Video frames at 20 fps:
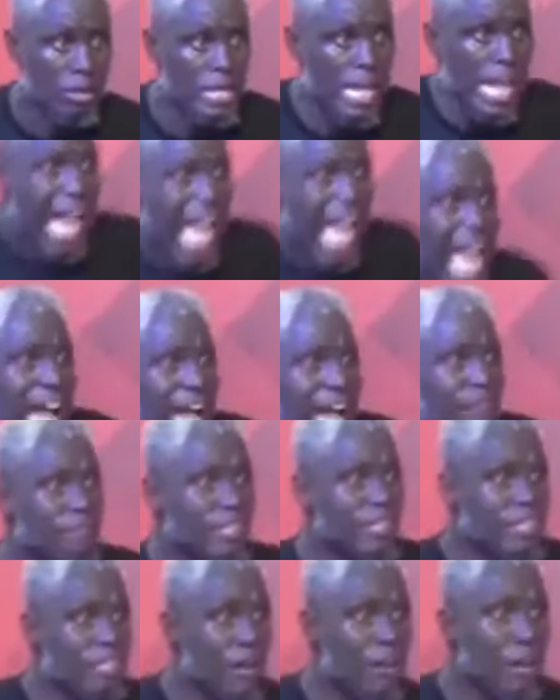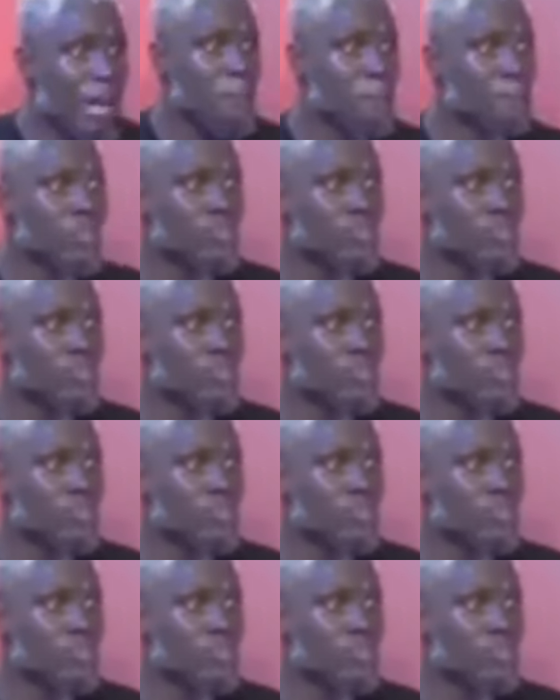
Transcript: They have this our